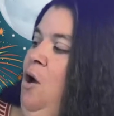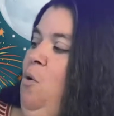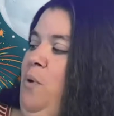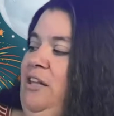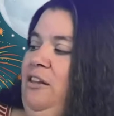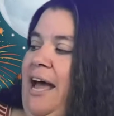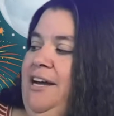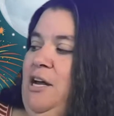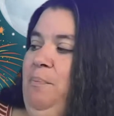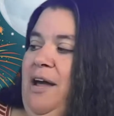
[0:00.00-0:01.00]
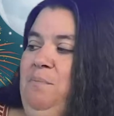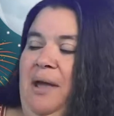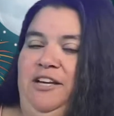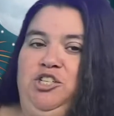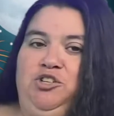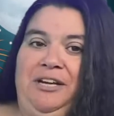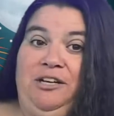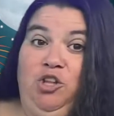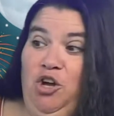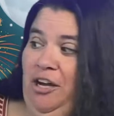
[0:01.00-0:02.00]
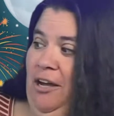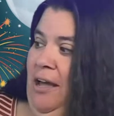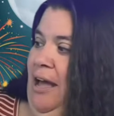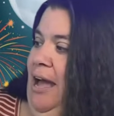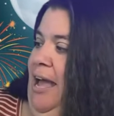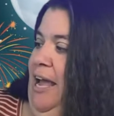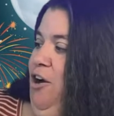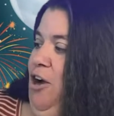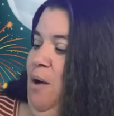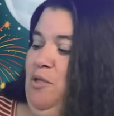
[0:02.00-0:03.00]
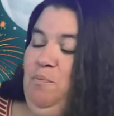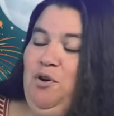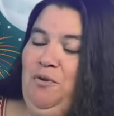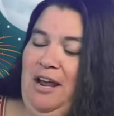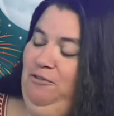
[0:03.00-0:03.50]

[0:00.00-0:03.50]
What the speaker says: We lined up on Main Street. Look, here come the parade